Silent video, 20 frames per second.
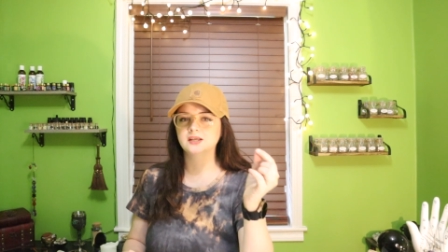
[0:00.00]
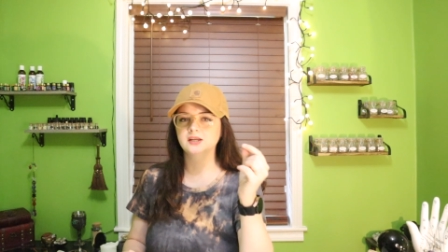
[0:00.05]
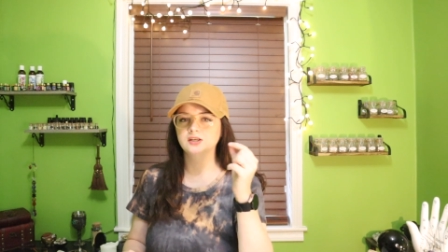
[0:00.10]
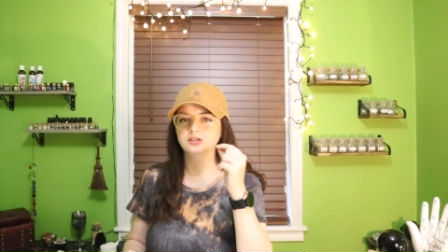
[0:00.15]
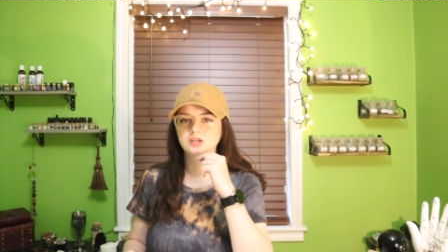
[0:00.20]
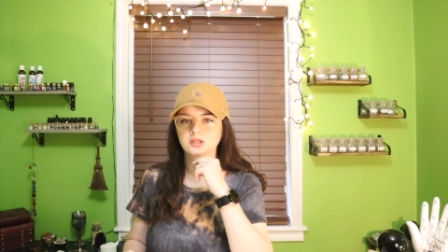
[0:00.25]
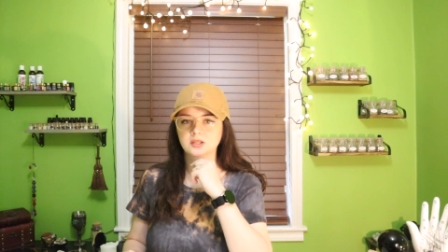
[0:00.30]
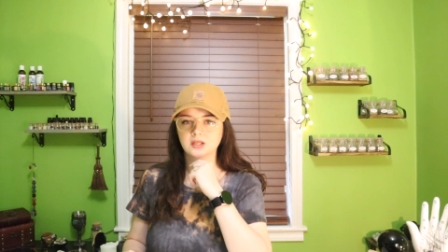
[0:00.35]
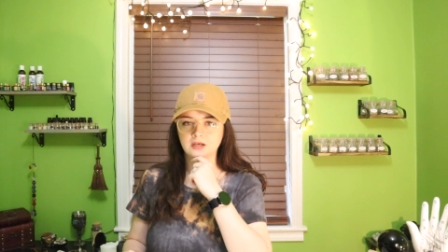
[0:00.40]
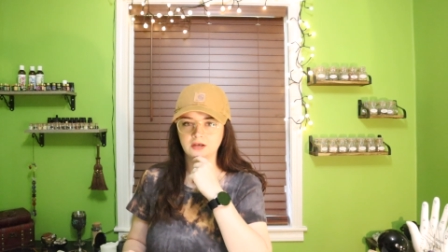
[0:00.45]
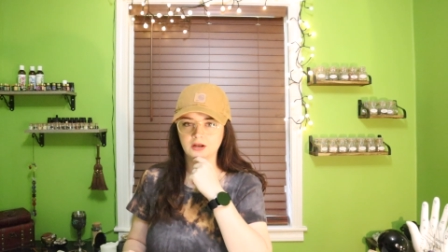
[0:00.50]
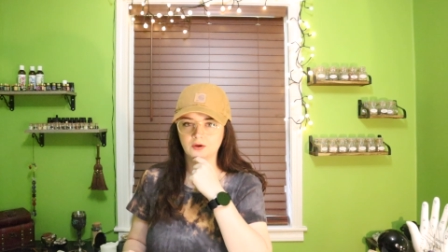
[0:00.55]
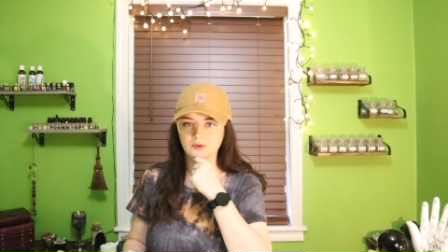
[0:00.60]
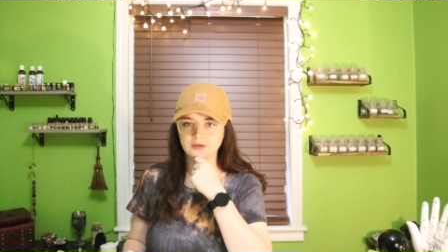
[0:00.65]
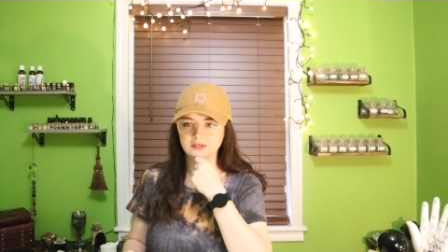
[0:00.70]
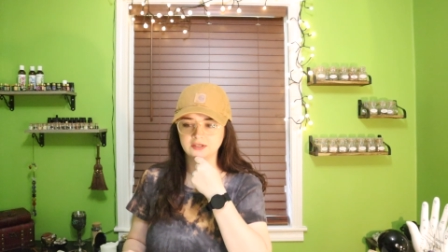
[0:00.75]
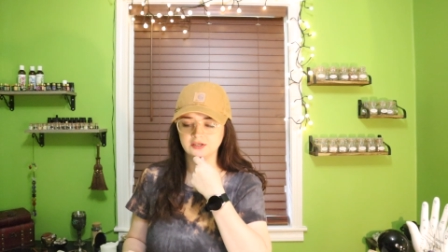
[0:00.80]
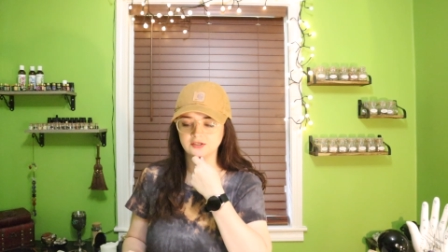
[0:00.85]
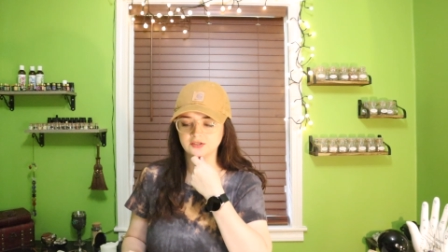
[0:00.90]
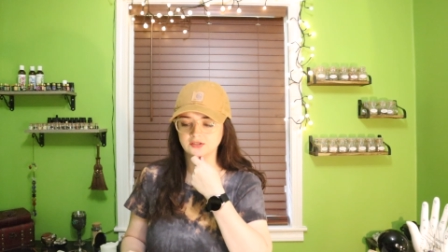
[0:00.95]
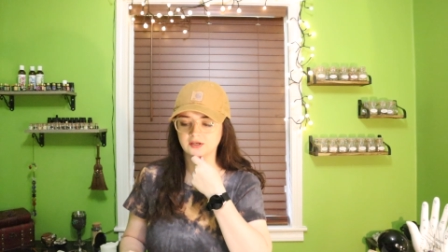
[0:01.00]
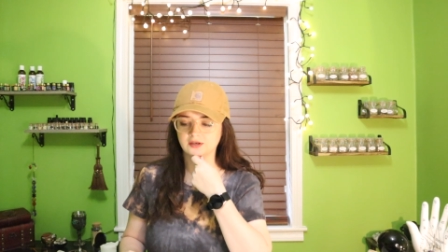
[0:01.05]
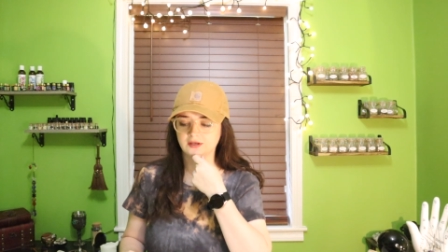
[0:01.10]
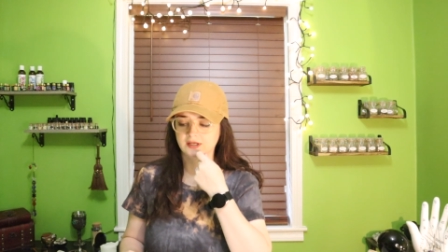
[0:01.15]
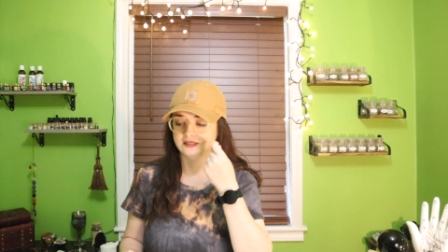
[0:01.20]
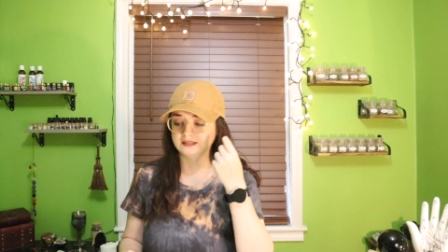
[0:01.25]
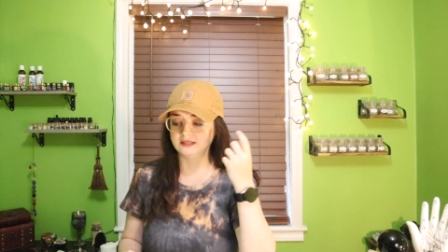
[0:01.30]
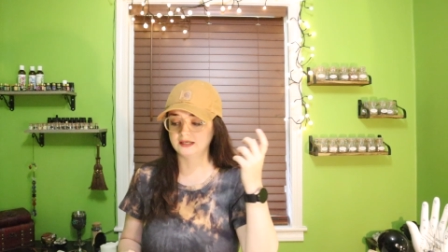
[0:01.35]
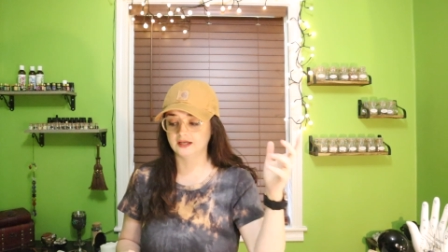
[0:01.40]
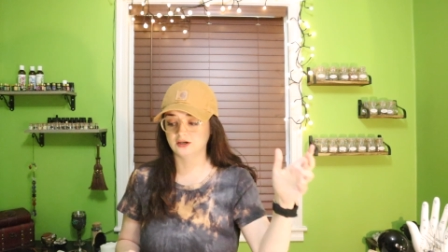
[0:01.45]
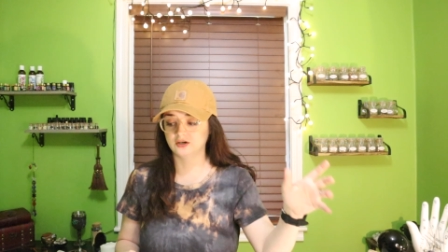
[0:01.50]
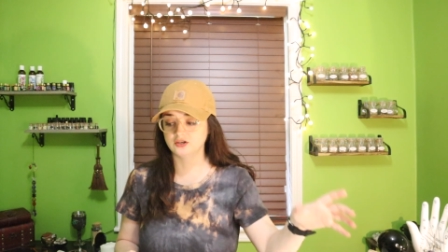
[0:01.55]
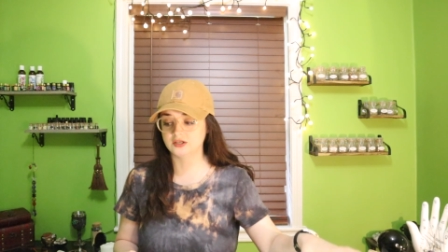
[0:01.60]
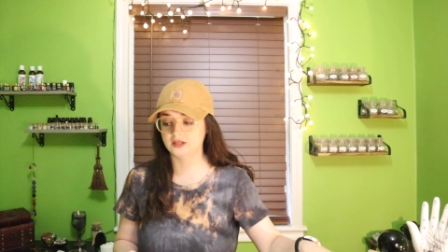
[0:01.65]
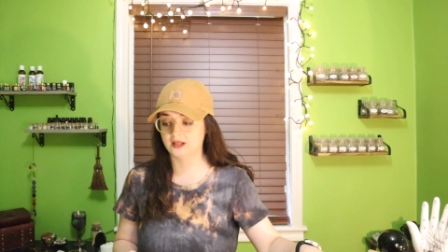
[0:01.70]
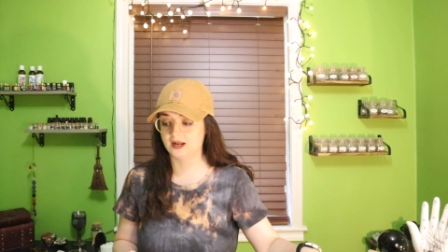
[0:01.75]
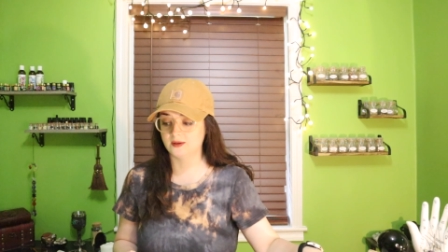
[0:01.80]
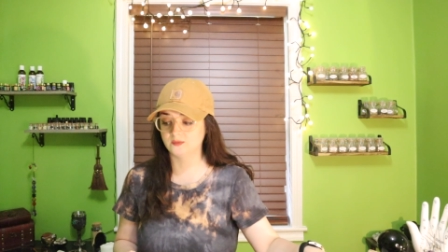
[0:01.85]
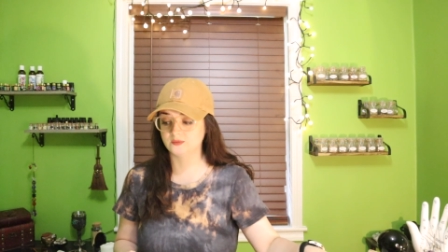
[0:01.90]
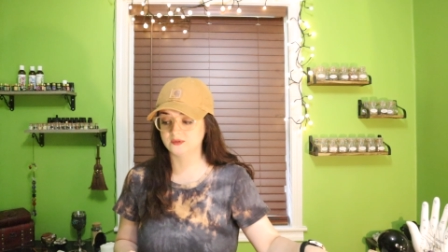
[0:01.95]
attention and no attention is the
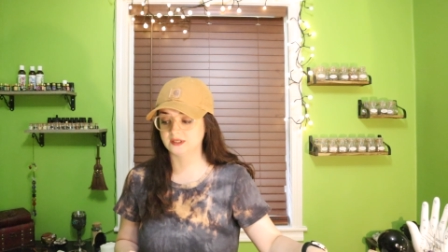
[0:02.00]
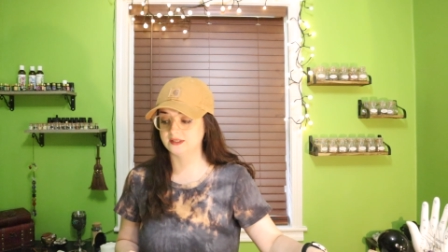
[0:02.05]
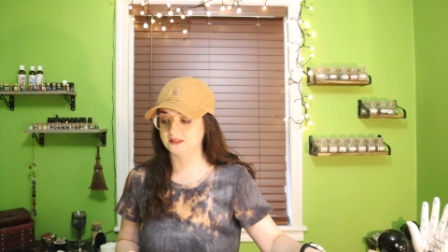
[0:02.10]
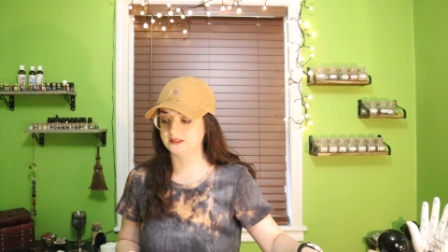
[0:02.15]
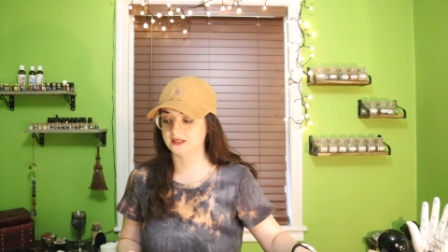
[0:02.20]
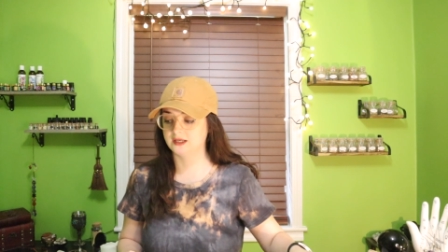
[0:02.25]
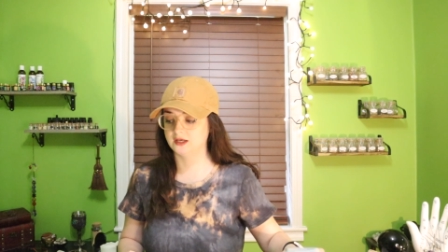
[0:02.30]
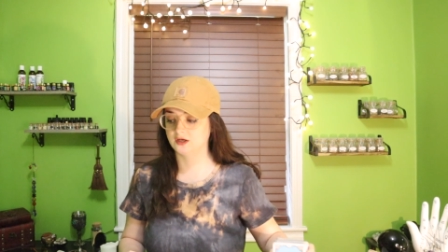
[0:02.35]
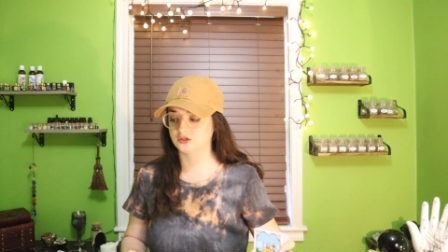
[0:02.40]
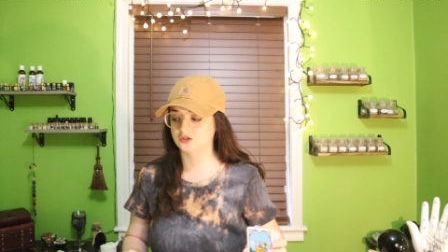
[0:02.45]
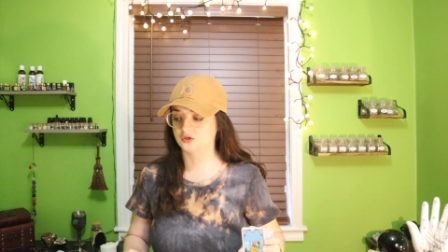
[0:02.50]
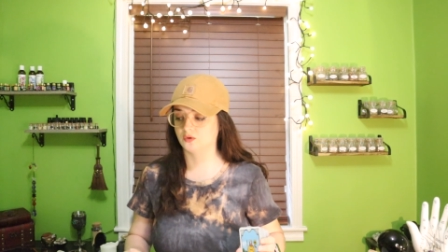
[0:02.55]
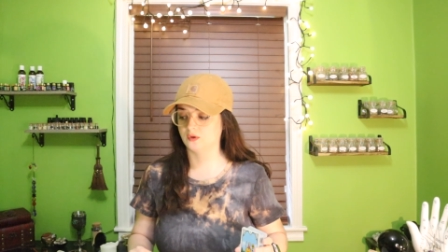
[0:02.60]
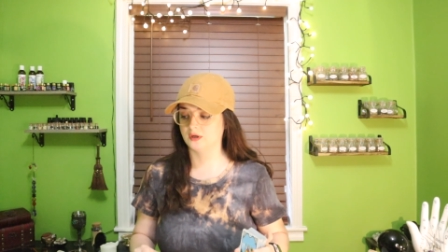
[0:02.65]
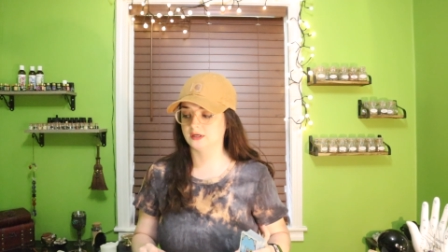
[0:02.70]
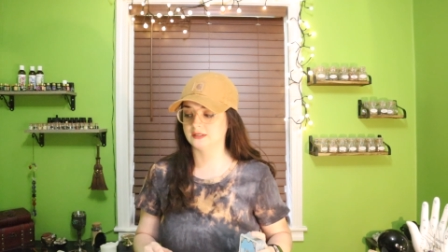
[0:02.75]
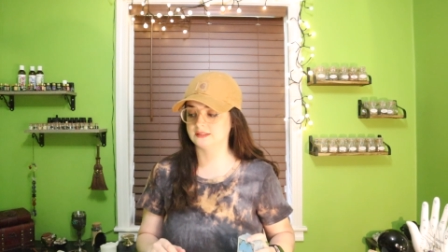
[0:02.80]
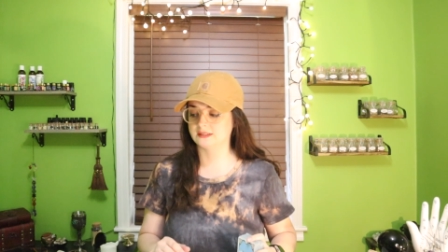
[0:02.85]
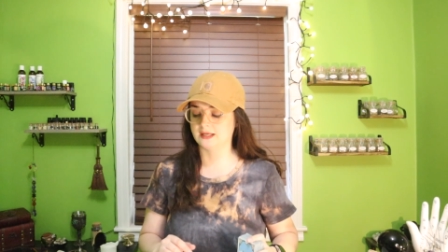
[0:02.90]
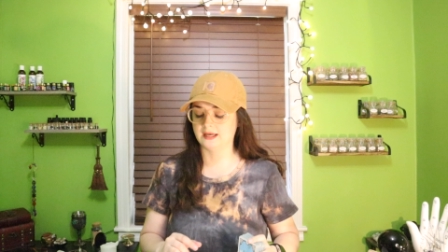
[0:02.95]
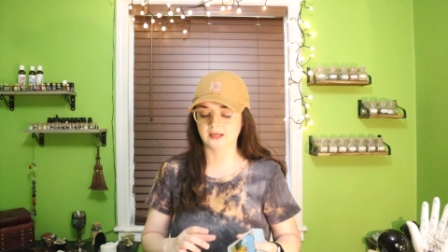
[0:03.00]
energy that I'm sensing here, Taurus.